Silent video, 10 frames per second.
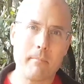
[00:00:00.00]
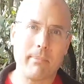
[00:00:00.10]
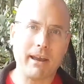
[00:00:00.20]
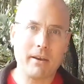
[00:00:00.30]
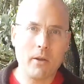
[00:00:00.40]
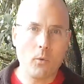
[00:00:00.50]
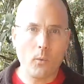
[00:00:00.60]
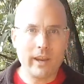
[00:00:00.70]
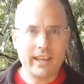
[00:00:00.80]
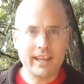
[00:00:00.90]
but
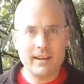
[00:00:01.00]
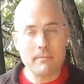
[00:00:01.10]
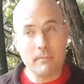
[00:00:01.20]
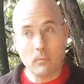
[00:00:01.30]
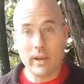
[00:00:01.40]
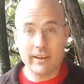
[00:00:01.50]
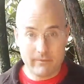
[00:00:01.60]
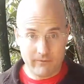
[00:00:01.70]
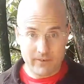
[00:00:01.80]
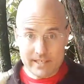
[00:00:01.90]
we can
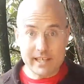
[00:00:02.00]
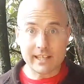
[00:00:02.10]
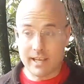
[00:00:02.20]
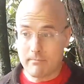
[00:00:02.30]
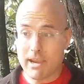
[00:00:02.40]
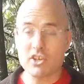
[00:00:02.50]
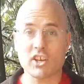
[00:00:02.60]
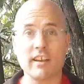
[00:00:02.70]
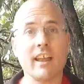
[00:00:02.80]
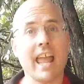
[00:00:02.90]
physically
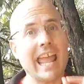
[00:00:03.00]
measure